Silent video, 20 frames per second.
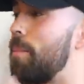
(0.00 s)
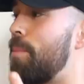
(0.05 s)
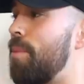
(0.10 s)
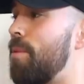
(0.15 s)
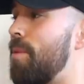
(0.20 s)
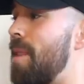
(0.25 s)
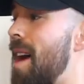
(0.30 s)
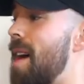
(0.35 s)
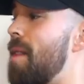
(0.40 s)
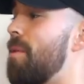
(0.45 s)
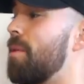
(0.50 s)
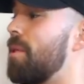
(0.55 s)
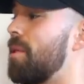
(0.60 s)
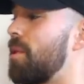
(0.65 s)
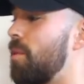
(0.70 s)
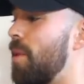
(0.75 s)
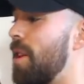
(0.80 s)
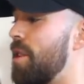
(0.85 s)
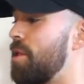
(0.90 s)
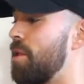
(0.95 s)
brown
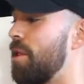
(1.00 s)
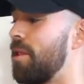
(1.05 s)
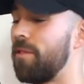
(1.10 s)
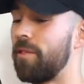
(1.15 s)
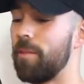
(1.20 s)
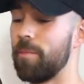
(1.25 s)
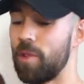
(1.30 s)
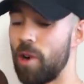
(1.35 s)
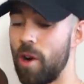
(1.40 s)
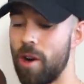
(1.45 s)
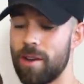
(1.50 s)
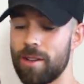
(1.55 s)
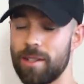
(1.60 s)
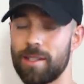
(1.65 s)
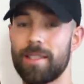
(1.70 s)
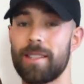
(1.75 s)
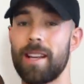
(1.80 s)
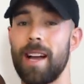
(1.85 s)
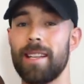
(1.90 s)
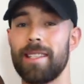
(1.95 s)
sweatshirt from COS,
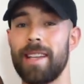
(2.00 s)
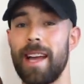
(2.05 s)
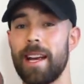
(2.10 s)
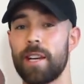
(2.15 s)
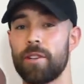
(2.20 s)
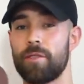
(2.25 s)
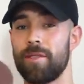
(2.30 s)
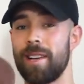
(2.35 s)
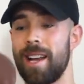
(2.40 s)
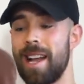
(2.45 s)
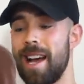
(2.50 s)
size extra